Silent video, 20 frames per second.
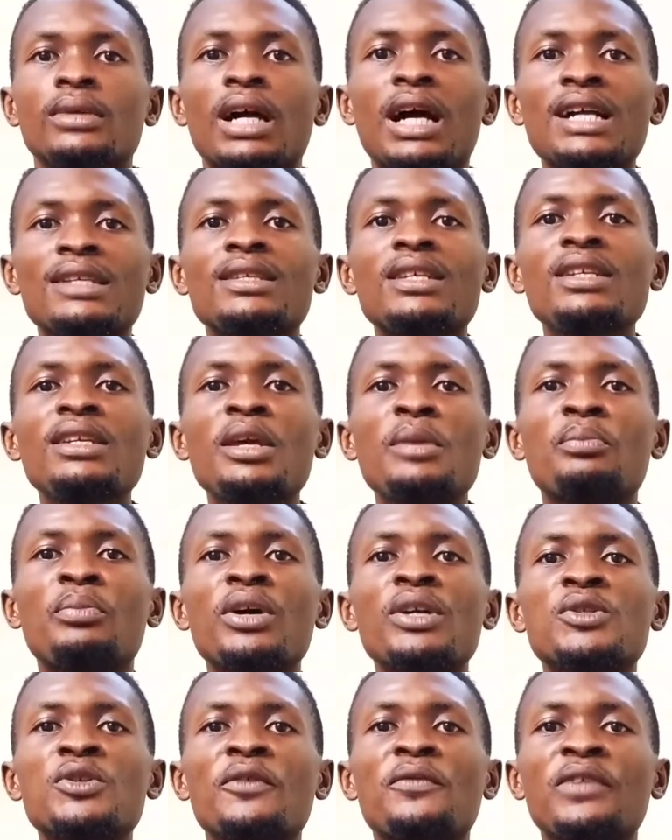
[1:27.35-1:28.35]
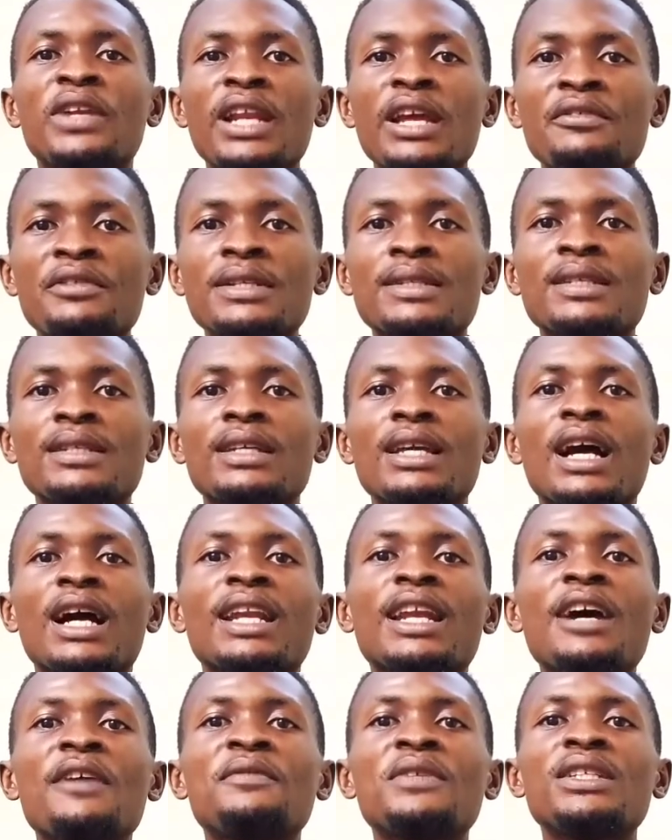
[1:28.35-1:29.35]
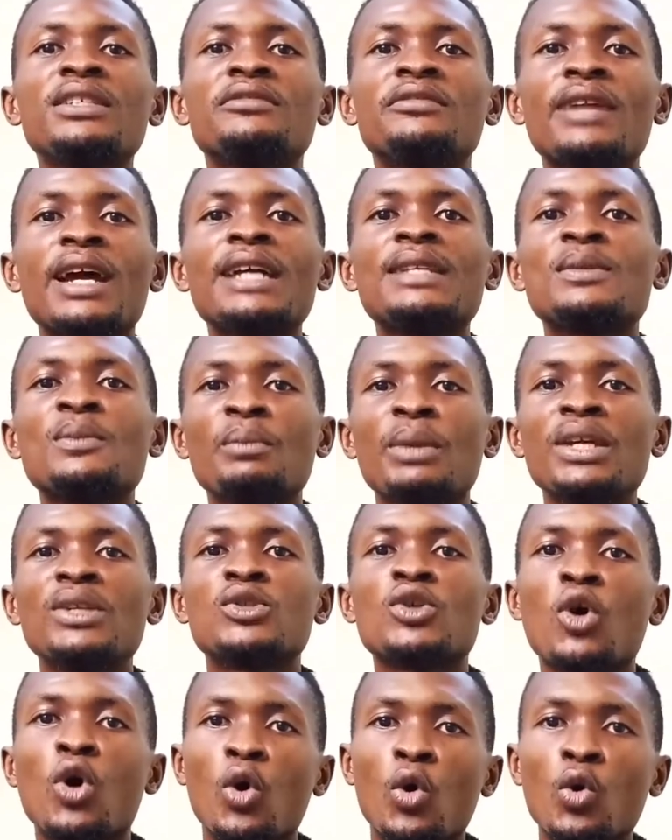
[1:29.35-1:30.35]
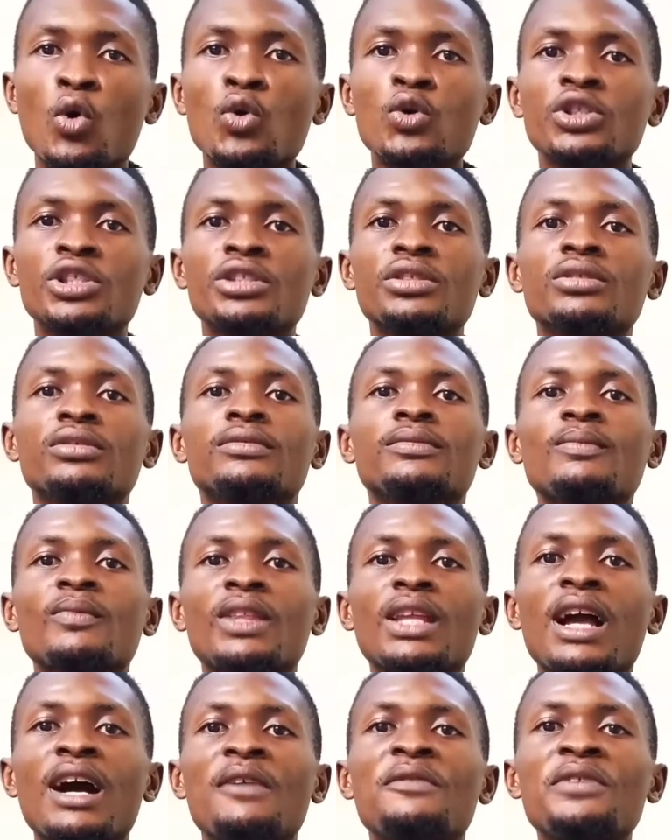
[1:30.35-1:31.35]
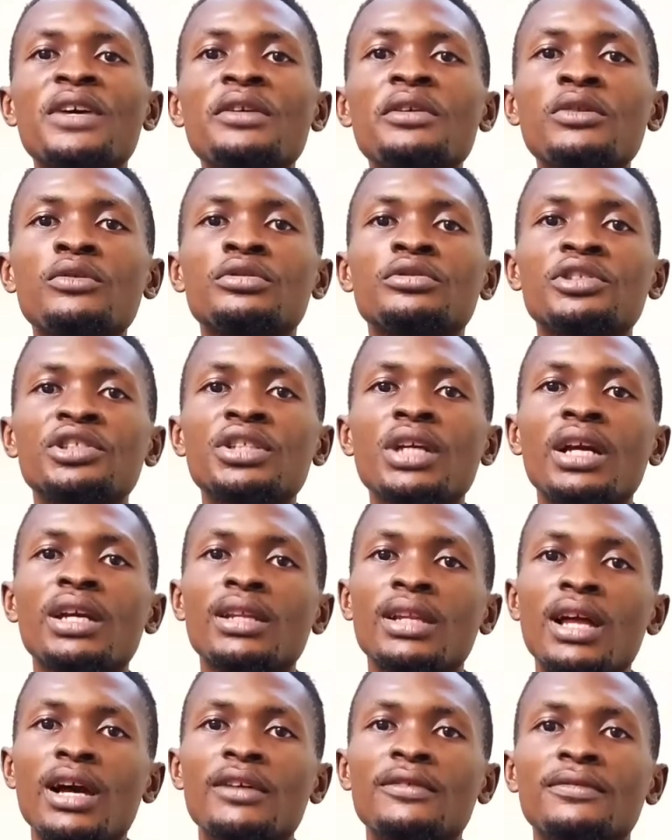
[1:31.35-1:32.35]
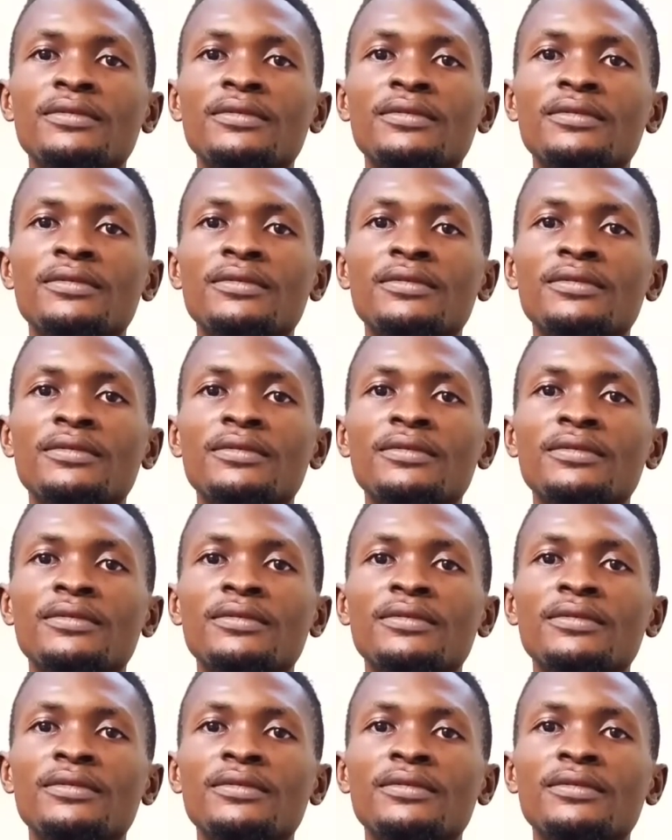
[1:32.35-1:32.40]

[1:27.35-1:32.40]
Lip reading: Attaining a point of clarity and having the right mentor or coach are very crucial in life.